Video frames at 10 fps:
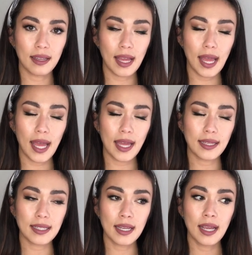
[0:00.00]

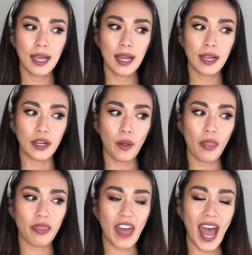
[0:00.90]
And, you know,
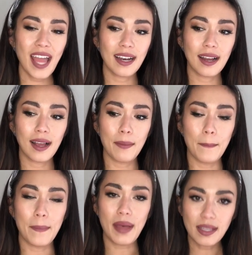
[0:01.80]
that
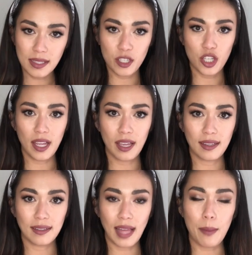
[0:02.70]
messaging,
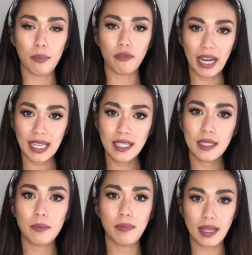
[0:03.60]
that brand
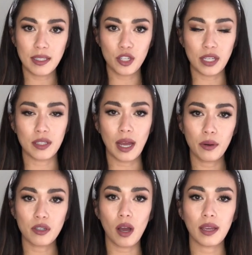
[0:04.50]
messaging, so now we're
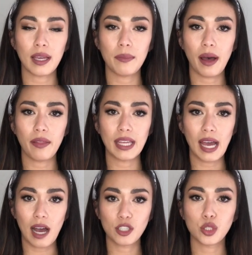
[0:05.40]
talking about the
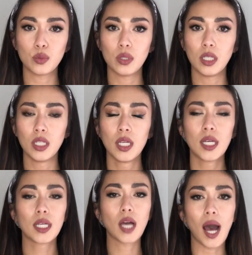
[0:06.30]
actual
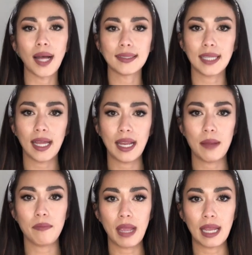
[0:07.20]
content
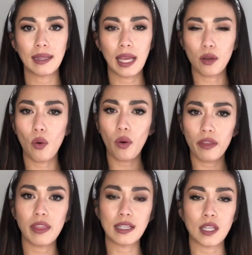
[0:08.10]
and main like core
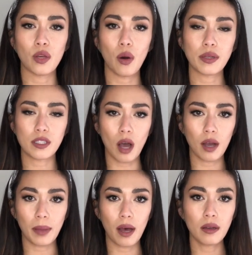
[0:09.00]
things that you always talk
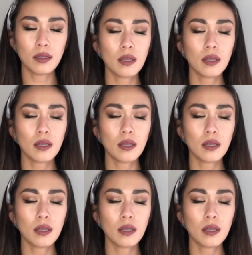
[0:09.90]
about.